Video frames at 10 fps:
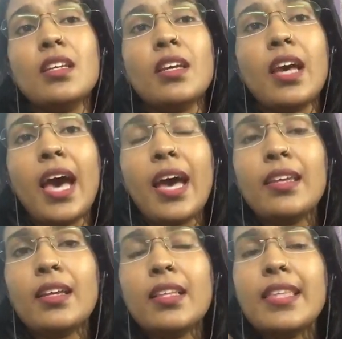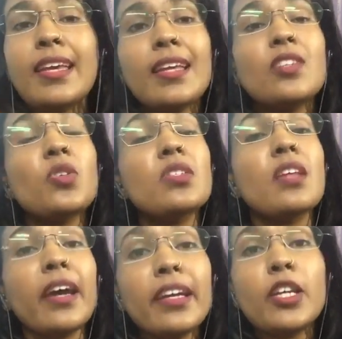and they get
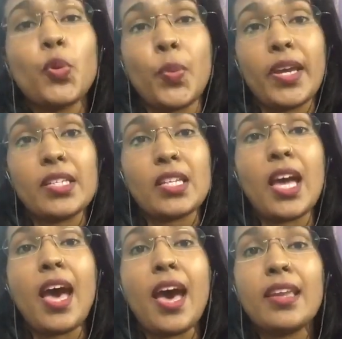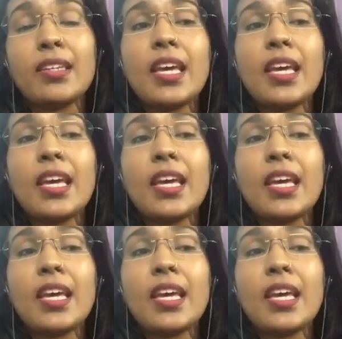resigned to it, and